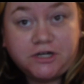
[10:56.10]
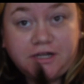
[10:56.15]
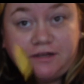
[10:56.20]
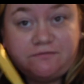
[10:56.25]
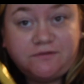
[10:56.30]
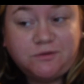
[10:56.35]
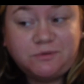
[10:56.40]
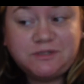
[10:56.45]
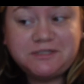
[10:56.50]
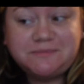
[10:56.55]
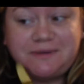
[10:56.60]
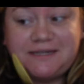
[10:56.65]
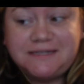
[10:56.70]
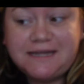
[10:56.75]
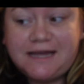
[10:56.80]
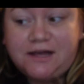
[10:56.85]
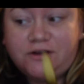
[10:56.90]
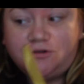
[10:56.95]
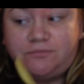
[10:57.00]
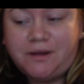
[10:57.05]
if it was my
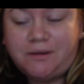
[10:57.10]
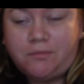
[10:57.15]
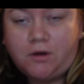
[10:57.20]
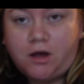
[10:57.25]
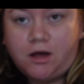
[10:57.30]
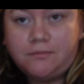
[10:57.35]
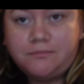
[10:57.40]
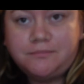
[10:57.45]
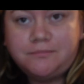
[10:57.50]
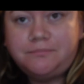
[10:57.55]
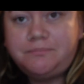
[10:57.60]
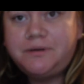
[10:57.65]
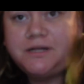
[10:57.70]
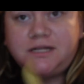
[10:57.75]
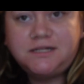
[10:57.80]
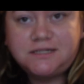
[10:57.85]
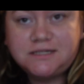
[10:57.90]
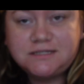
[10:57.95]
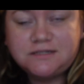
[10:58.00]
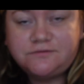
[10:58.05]
dad or my mom, but
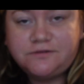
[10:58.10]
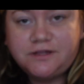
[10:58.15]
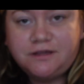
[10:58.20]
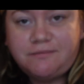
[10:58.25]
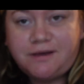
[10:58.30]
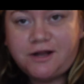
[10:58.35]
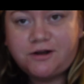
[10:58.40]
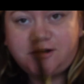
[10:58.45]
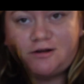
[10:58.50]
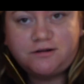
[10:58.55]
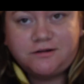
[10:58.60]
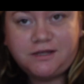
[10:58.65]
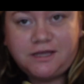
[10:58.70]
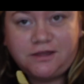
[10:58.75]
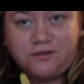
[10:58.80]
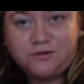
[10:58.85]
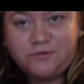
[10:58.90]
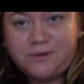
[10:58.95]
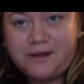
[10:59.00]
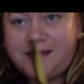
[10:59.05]
it doesn't really matter.
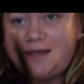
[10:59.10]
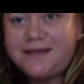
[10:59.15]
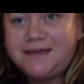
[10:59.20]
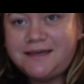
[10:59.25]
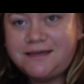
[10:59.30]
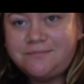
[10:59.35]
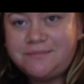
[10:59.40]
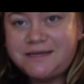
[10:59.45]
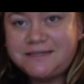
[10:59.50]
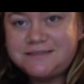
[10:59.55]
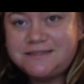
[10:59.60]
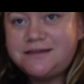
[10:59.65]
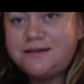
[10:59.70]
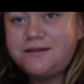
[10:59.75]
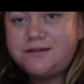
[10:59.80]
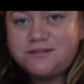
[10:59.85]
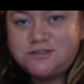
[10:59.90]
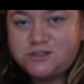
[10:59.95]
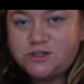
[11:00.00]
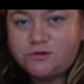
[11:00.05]
Either way, it makes it
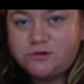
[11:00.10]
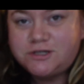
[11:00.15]
so